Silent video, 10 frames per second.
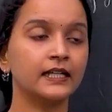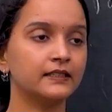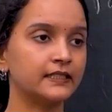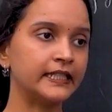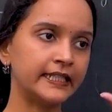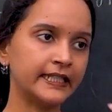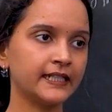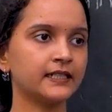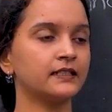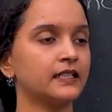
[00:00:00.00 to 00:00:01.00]
the
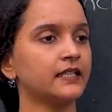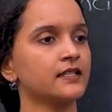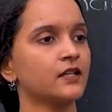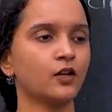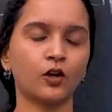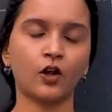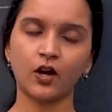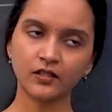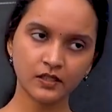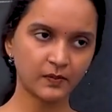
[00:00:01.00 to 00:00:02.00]
heat is
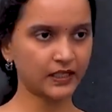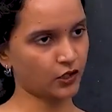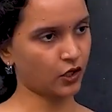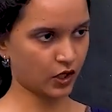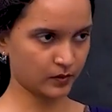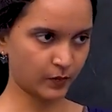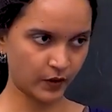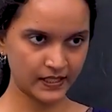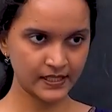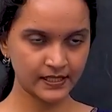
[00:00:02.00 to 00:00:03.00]
lost by the hot
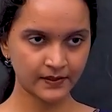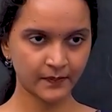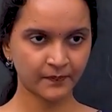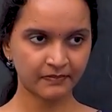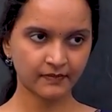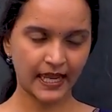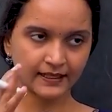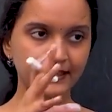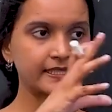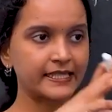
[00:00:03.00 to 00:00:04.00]
bodies
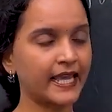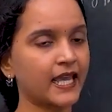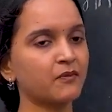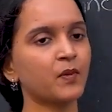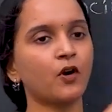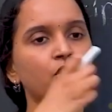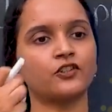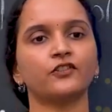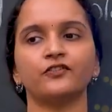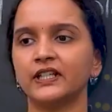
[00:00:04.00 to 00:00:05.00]
and the same amount
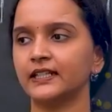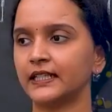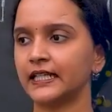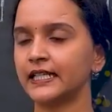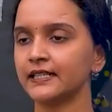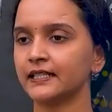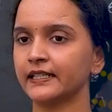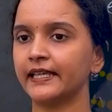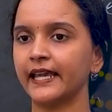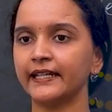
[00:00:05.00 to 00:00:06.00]
of heat is
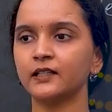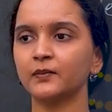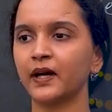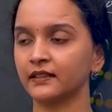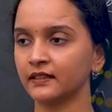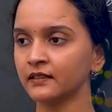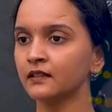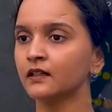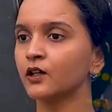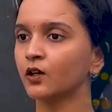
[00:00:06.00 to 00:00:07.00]
gained by the
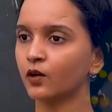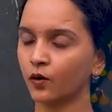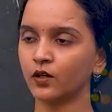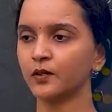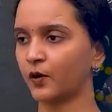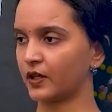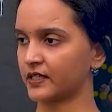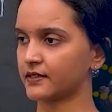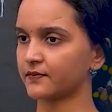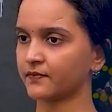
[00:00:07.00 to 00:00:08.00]
cold
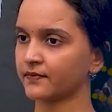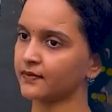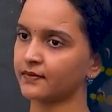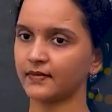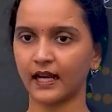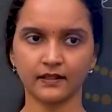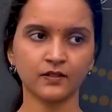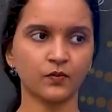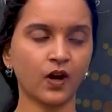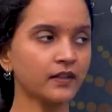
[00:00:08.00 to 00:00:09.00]
bodies. That is
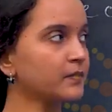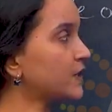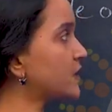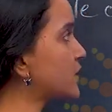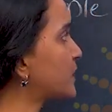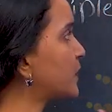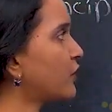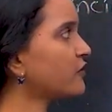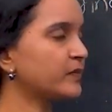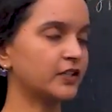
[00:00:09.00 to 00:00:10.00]
what principle
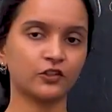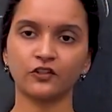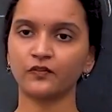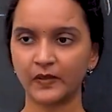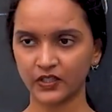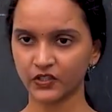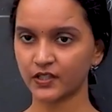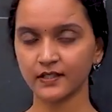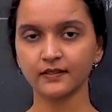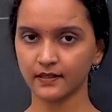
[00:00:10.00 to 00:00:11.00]
of method of
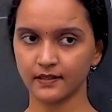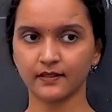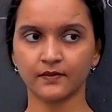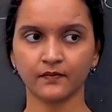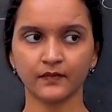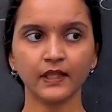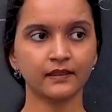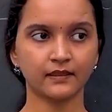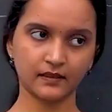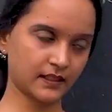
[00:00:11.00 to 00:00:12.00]
mixtures is.
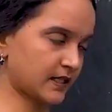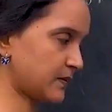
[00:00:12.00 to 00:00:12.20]
That